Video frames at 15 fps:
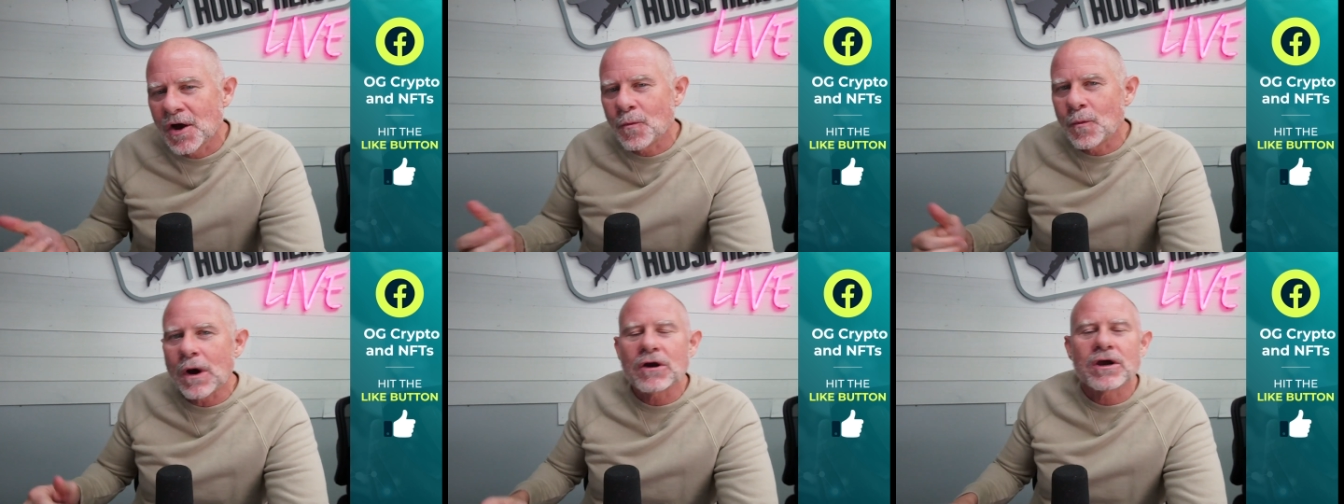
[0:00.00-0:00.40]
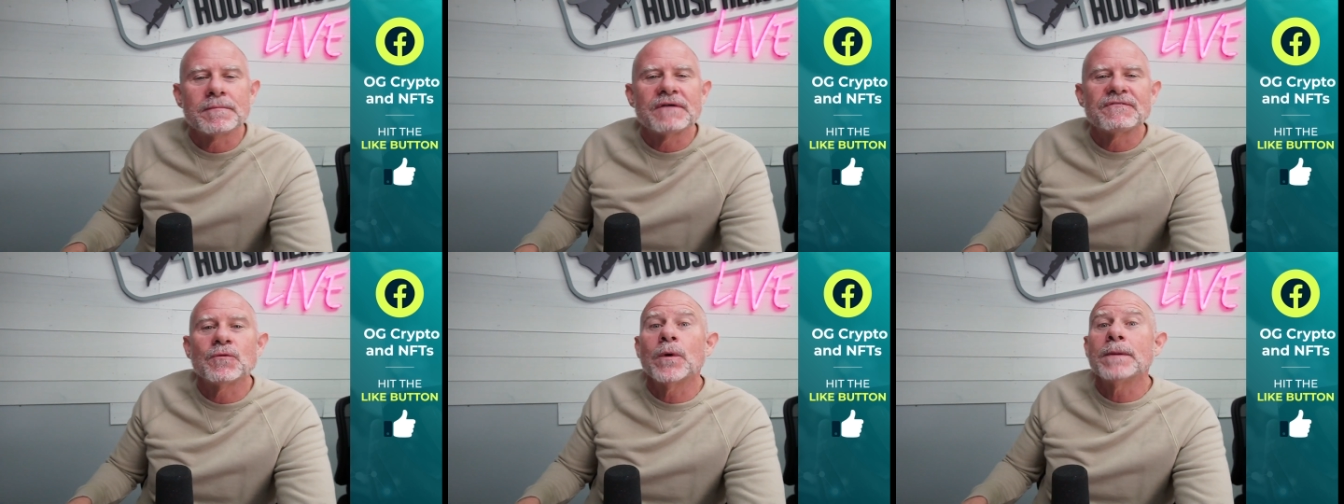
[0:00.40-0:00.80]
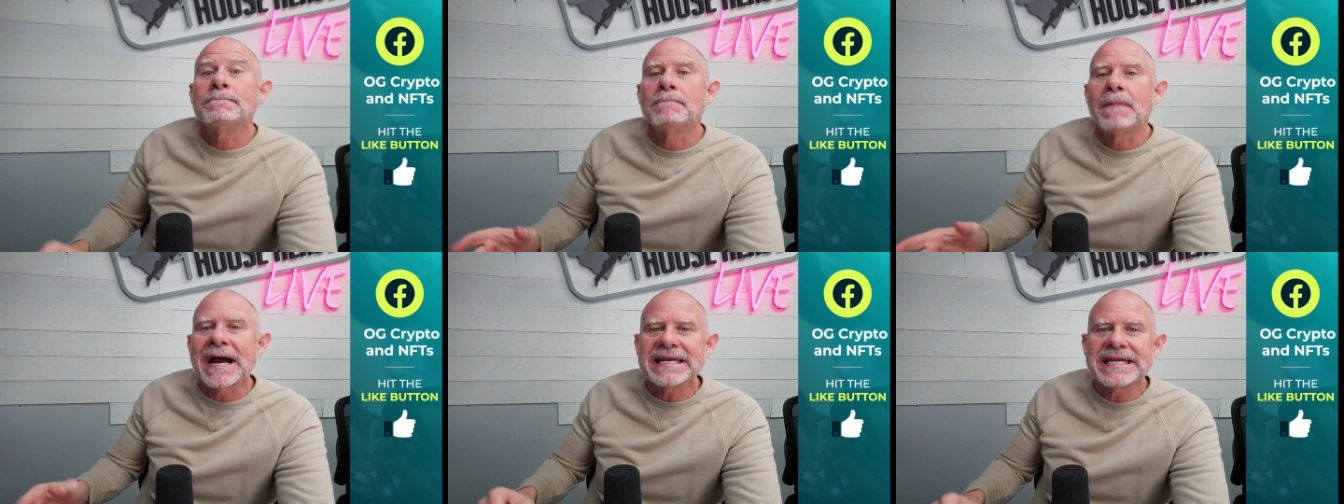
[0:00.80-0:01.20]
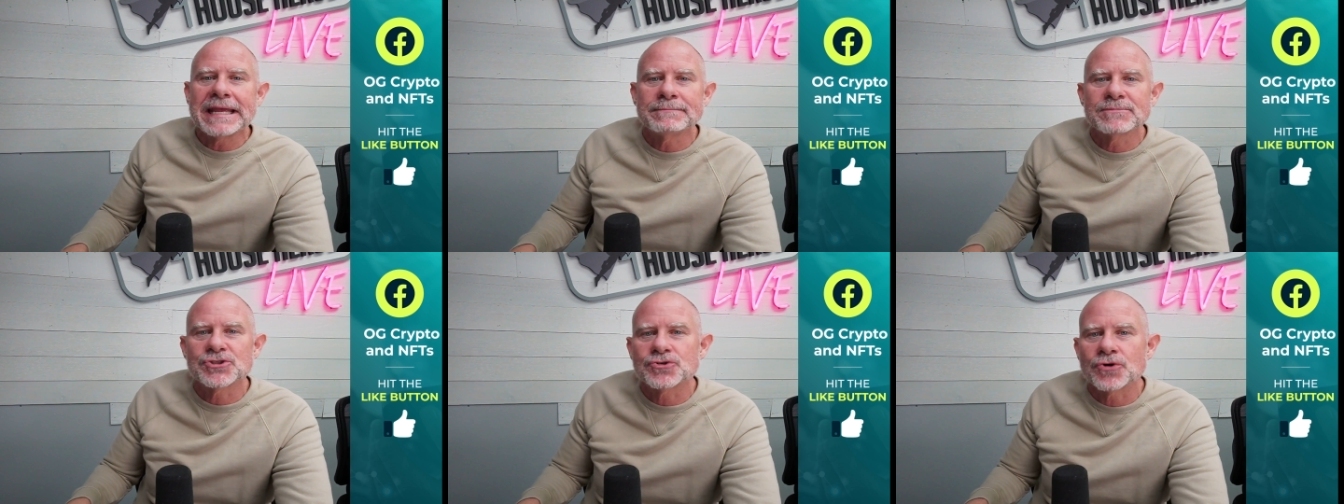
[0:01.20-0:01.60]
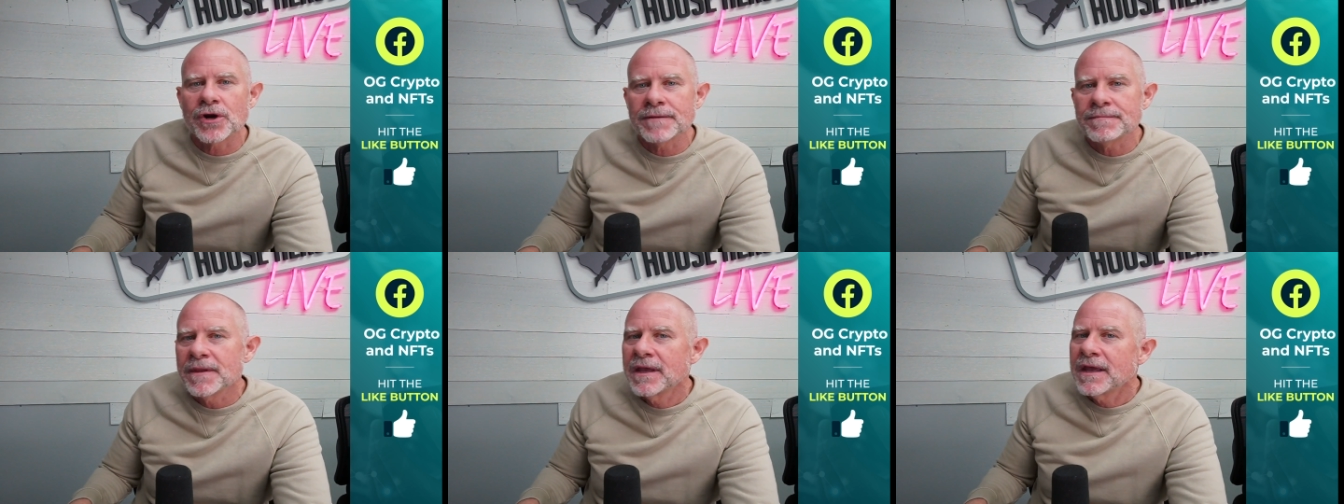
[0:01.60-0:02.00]
Welcome, everyone. My name is Troy,
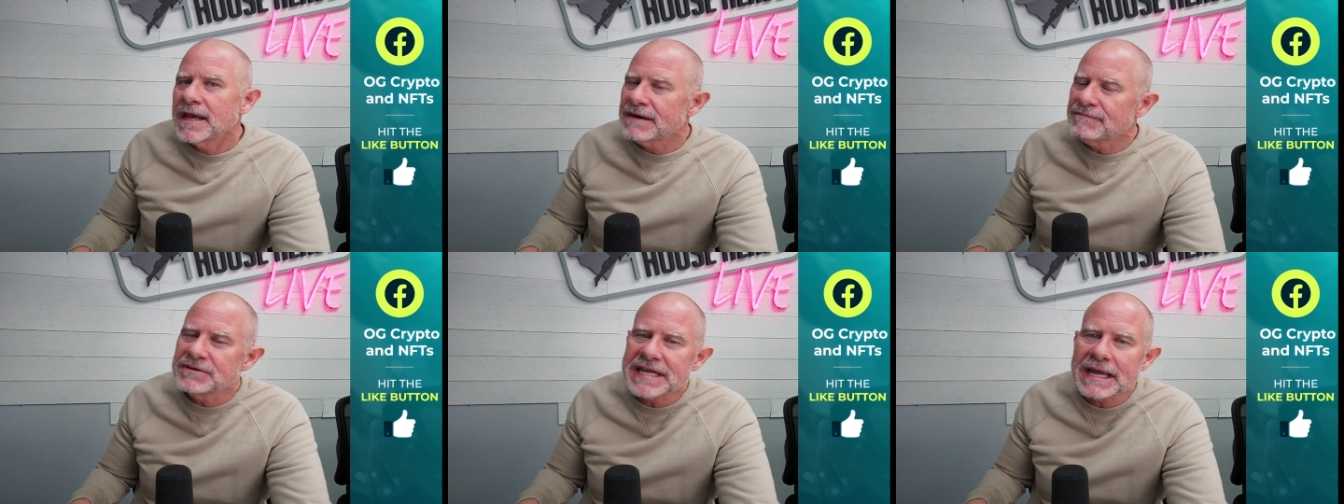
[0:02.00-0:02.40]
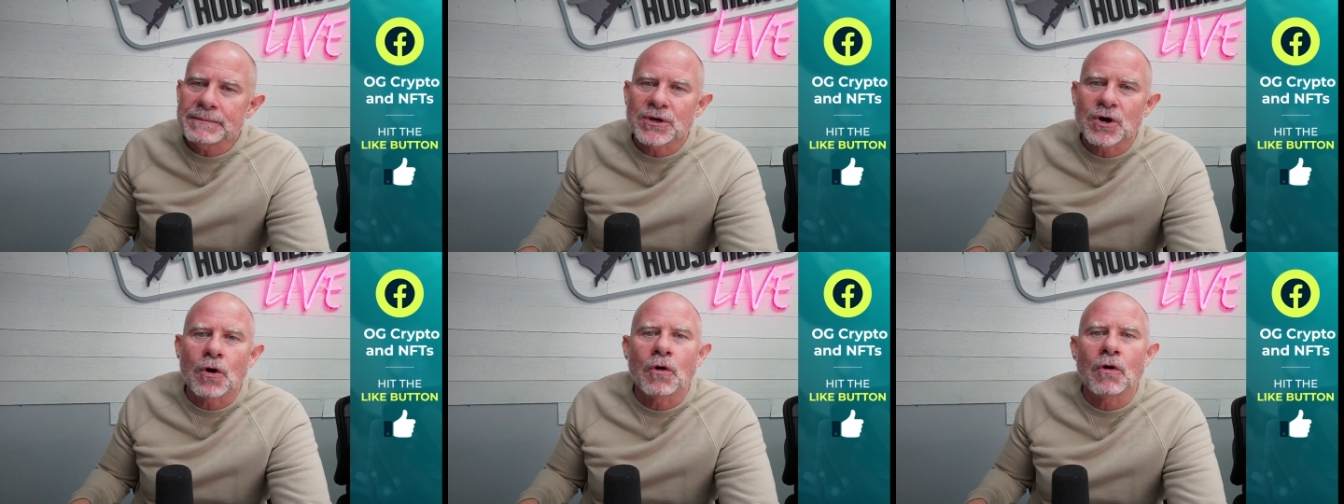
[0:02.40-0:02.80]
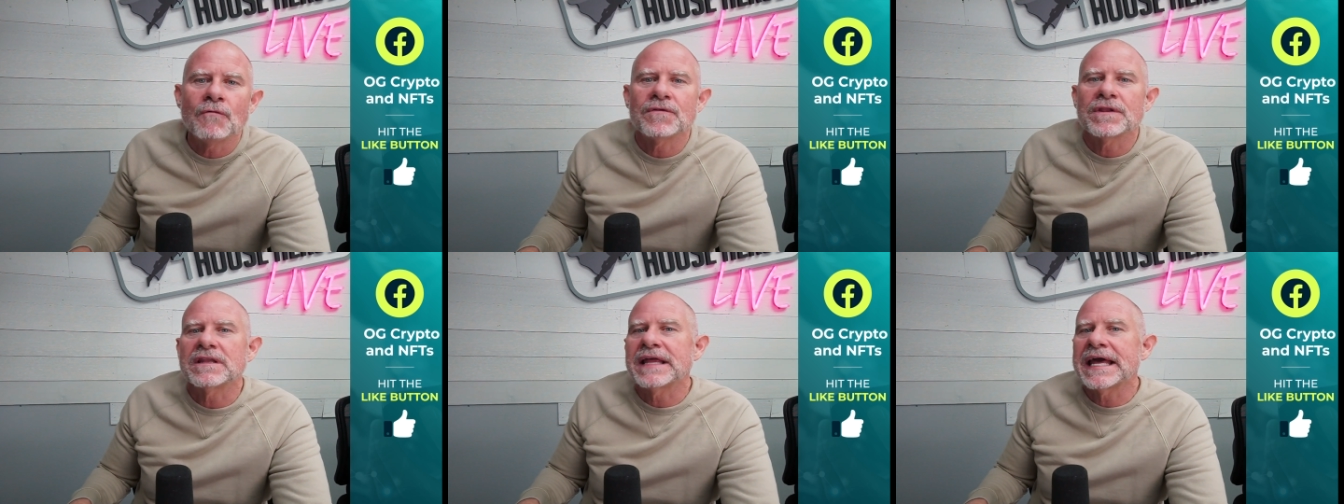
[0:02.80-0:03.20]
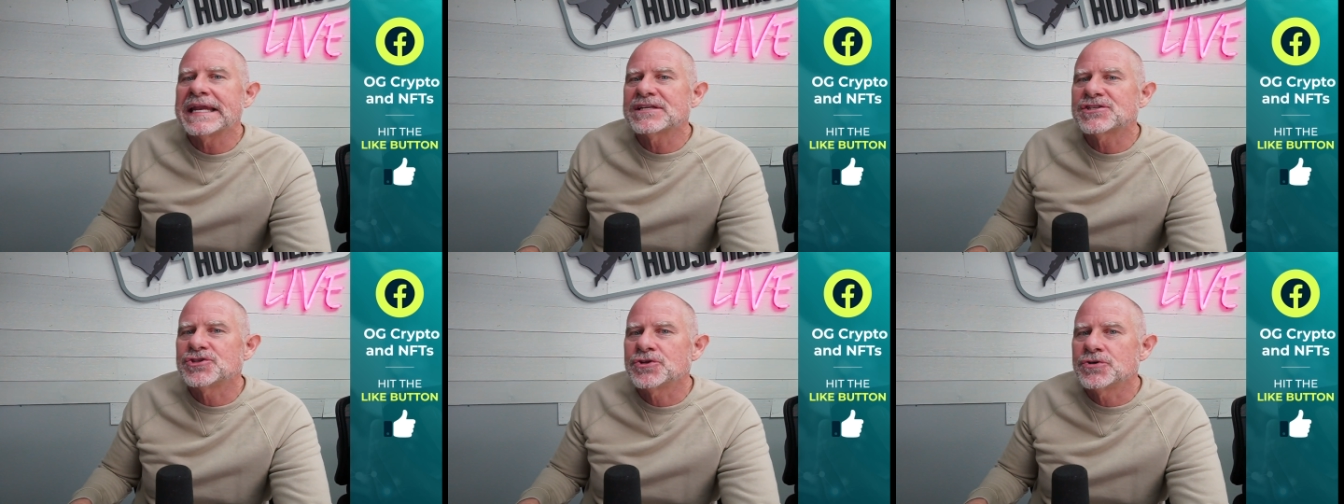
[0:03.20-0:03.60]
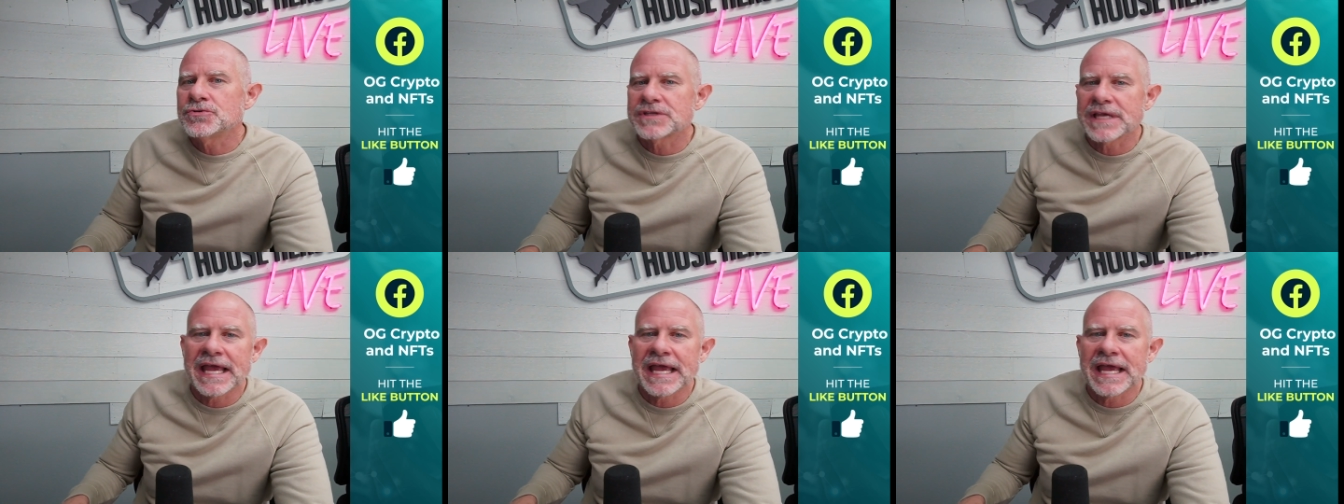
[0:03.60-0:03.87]
and every day we go over the latest news